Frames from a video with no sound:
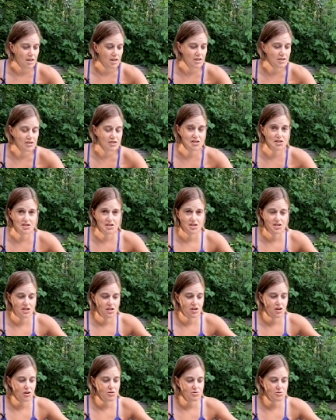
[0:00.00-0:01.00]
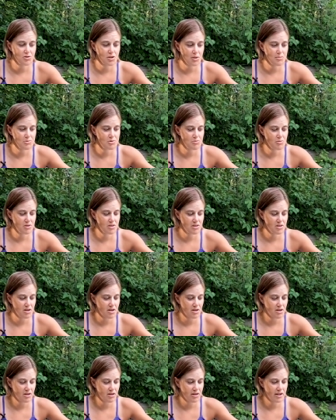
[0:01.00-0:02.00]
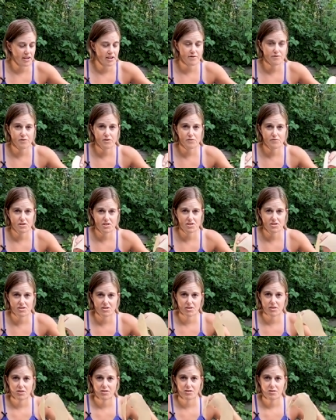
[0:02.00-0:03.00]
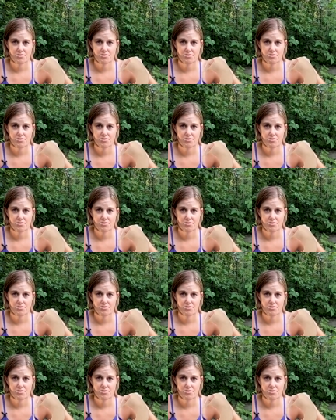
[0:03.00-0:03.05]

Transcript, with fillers: In addition, it also comes with a handful of these